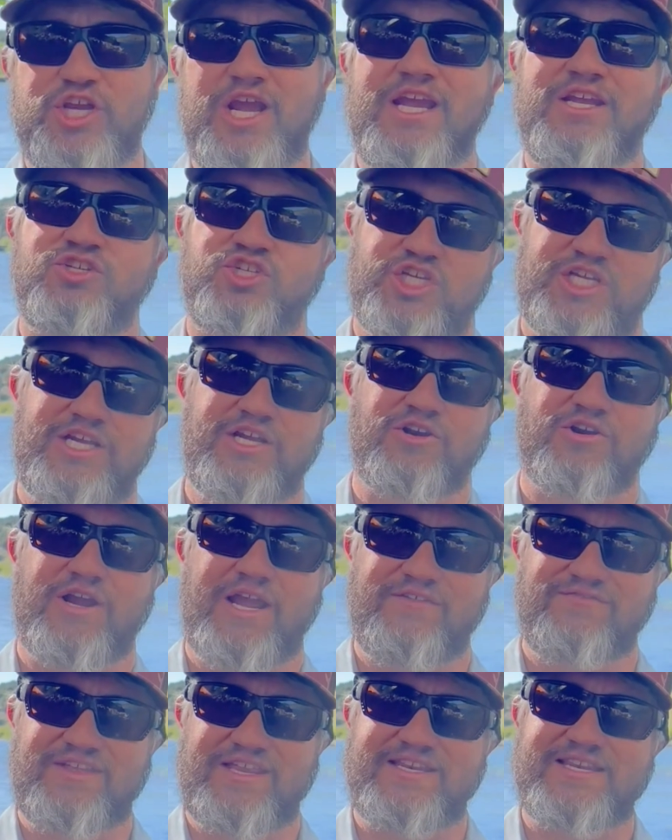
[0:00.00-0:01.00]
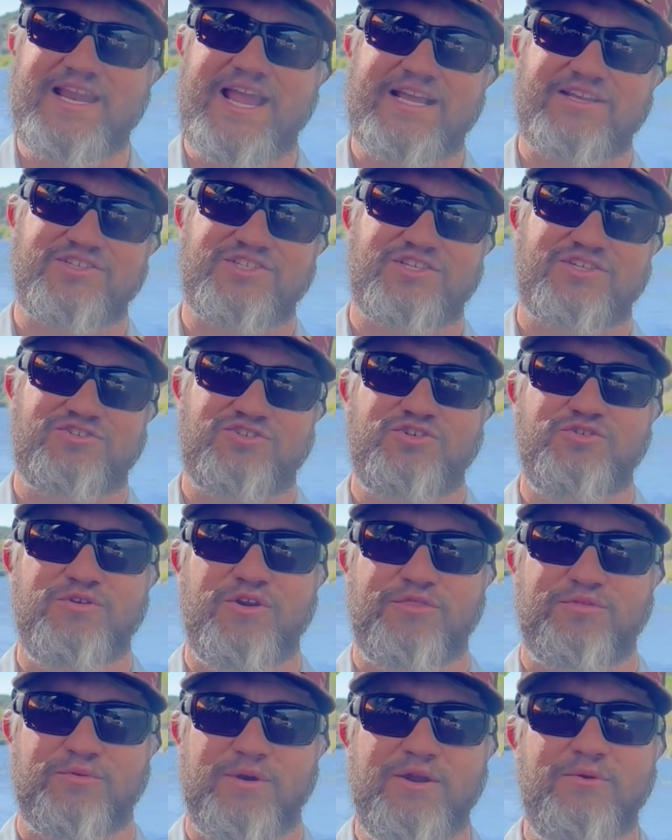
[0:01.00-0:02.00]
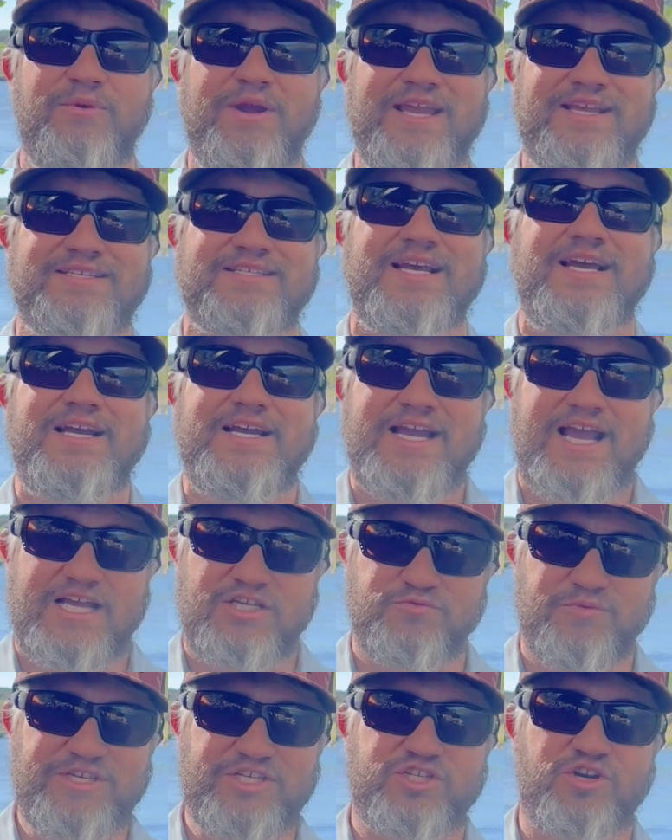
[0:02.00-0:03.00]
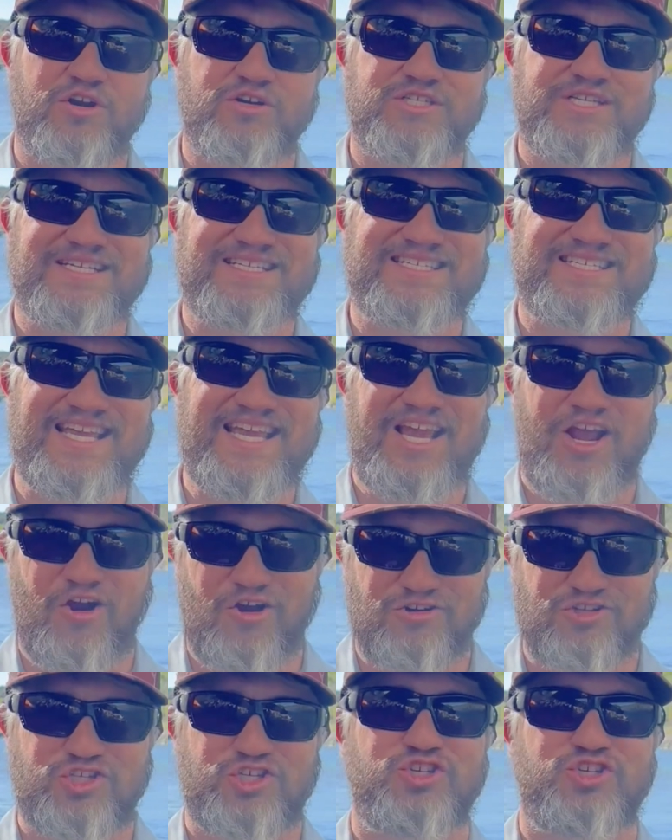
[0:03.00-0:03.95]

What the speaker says: change here in the next 2 to 3 weeks as we start to see our